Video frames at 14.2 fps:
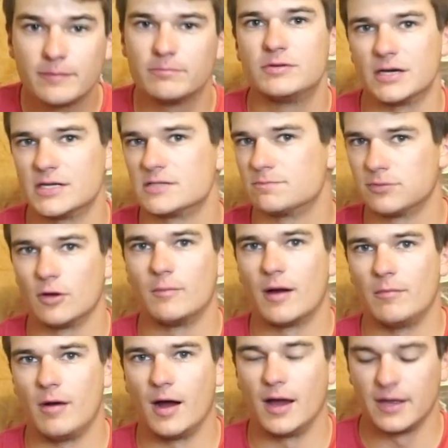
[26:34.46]
does blow my
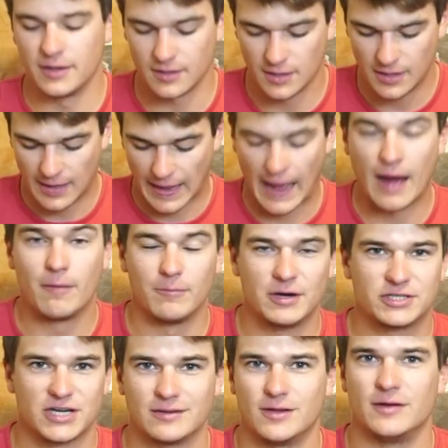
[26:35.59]
mind how
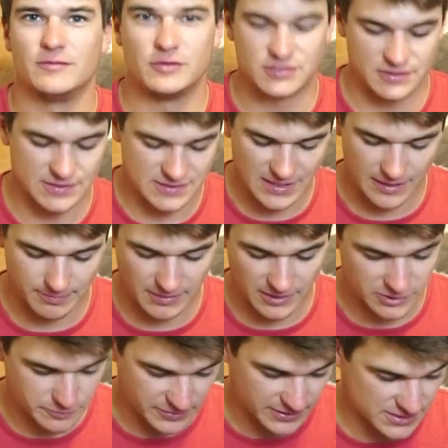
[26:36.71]
much I love using this tech
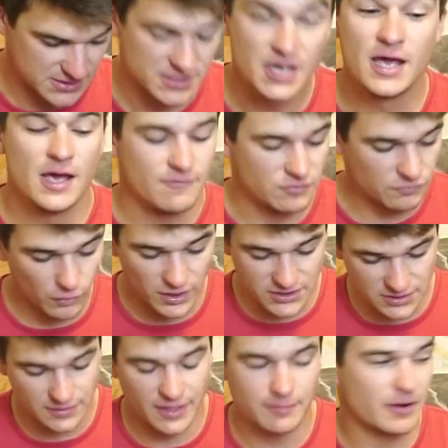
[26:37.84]
pouch, because if you've watched a
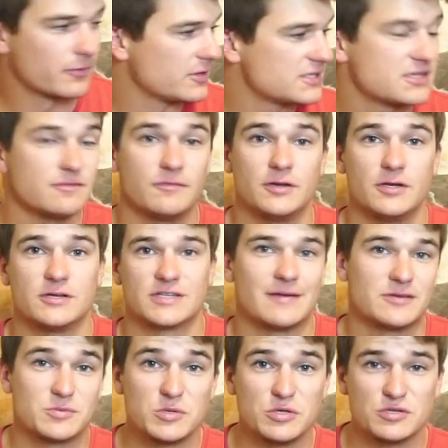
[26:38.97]
lot of my recent videos, I've
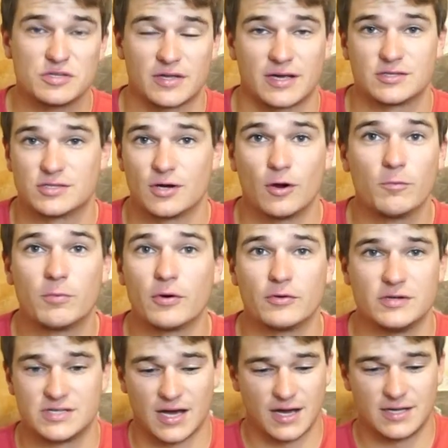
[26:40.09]
just been using like a Topo
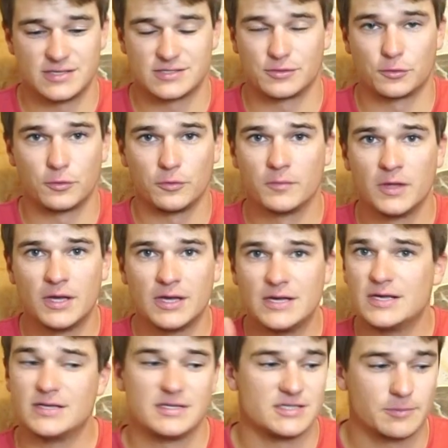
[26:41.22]
Designs little
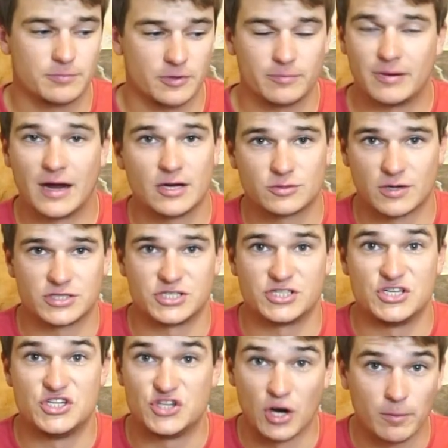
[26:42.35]
zippered pouch where I
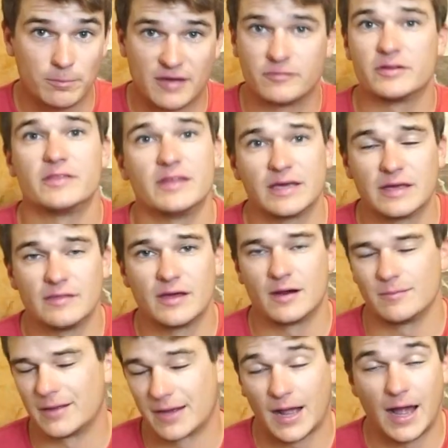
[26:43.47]
just dump everything in there, and I'm
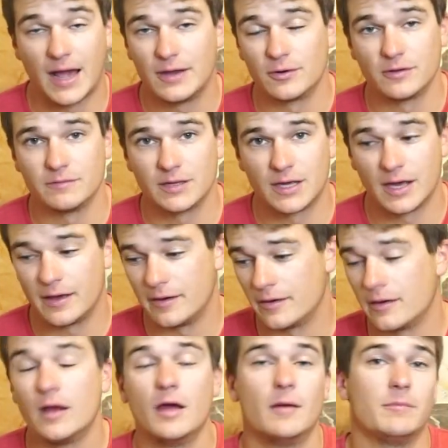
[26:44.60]
like, I don't even
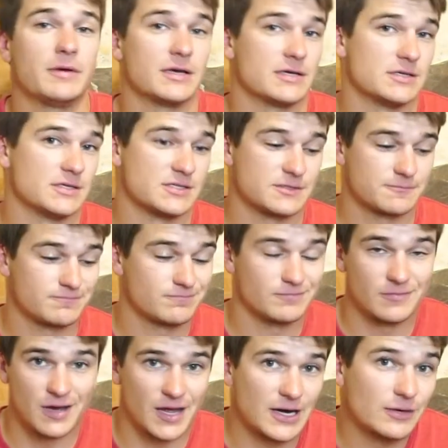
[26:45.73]
care because
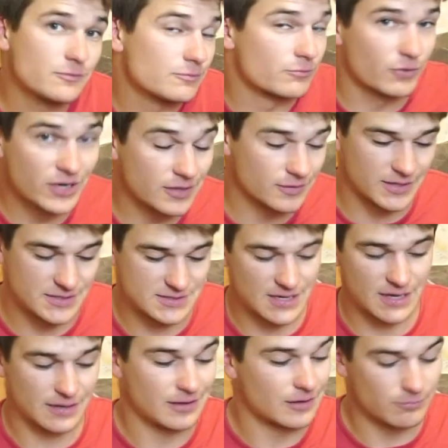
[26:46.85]
I don't bring a lot of
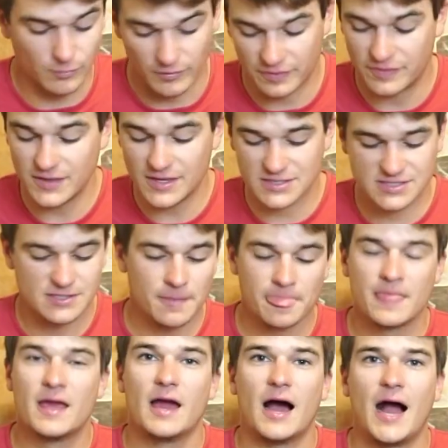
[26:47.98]
tech gear. But with this,
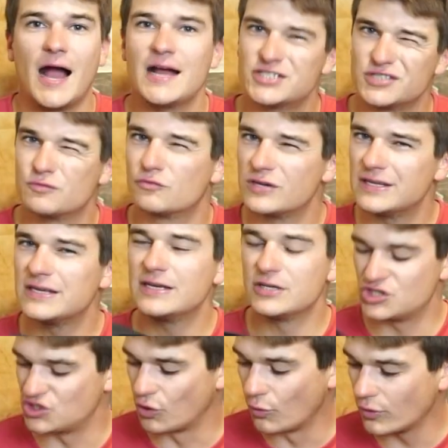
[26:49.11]
I actually really
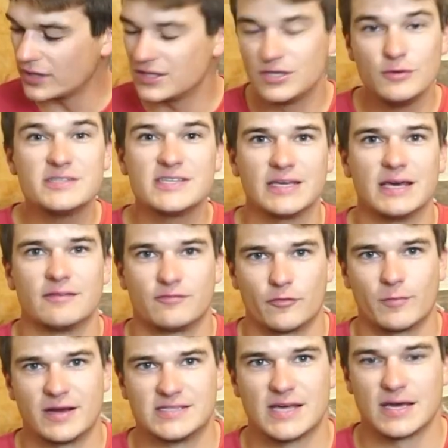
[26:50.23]
enjoy using it for
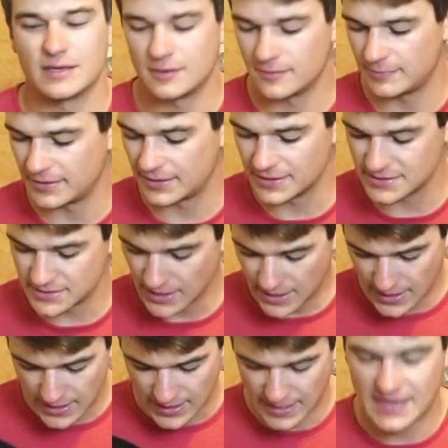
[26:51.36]
my tech gear because
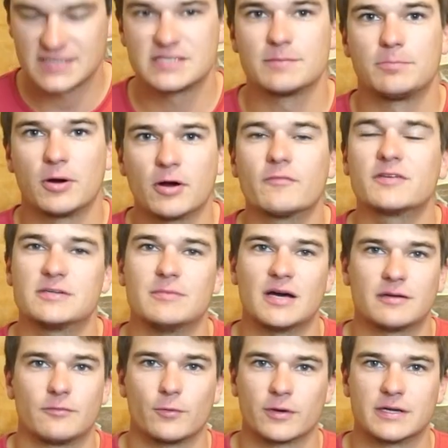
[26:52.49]
it has the perfect amount
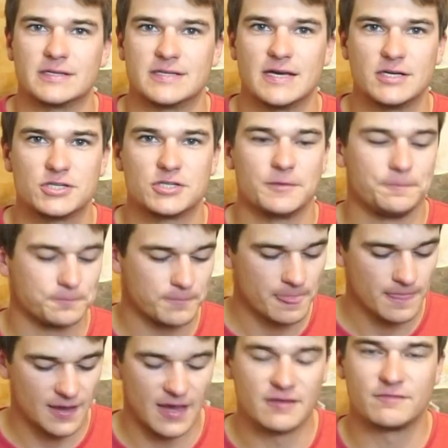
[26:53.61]
of organization
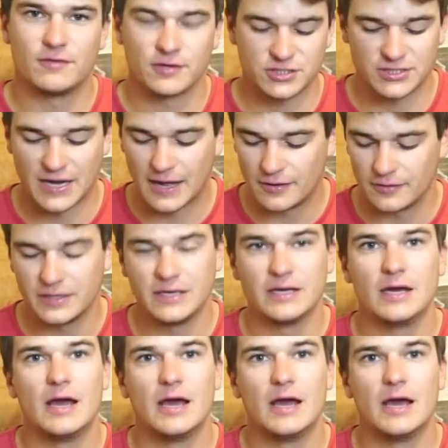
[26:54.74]
and functionality